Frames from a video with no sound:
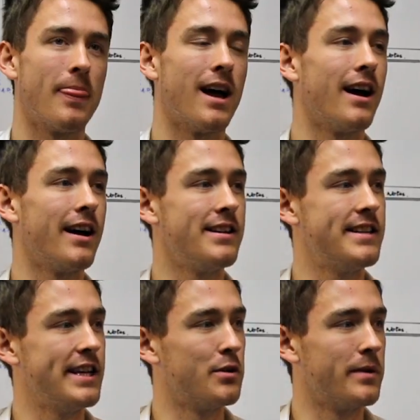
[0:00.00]
I
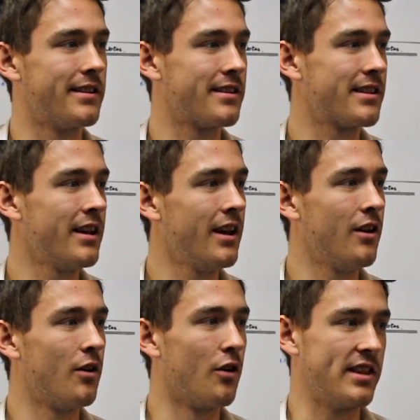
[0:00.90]
deal with
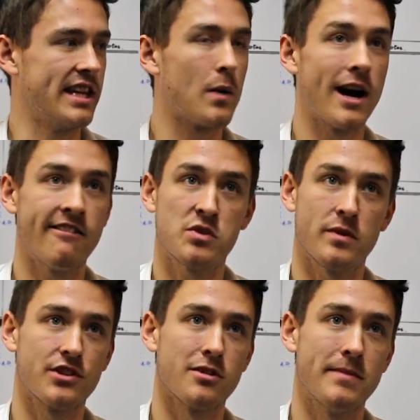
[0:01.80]
all the inquiries
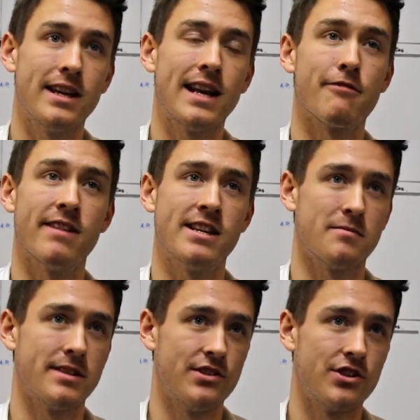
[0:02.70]
which come in, I raise
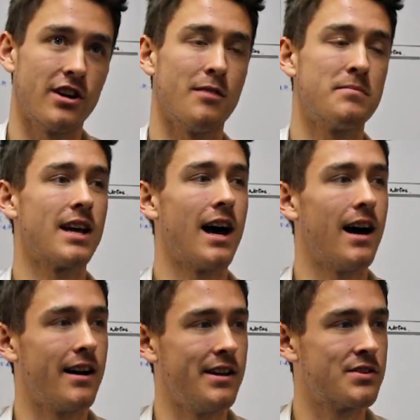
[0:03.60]
them into jobs,
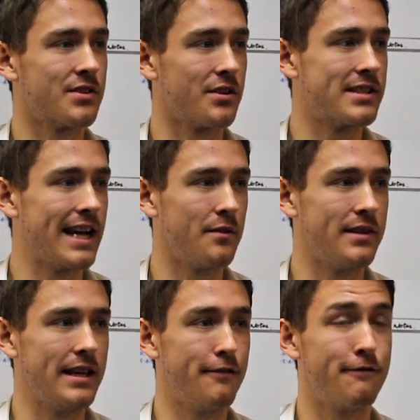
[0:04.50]
I sort
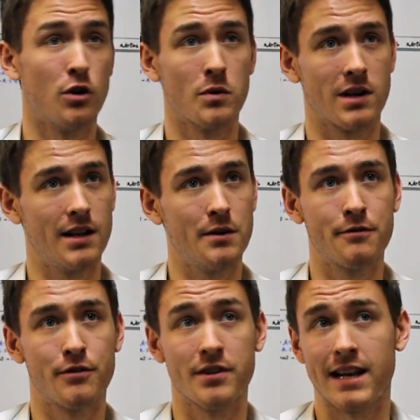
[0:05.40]
out the forward
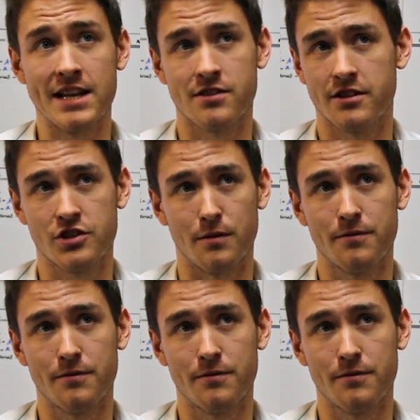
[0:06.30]
load for the lads on the shop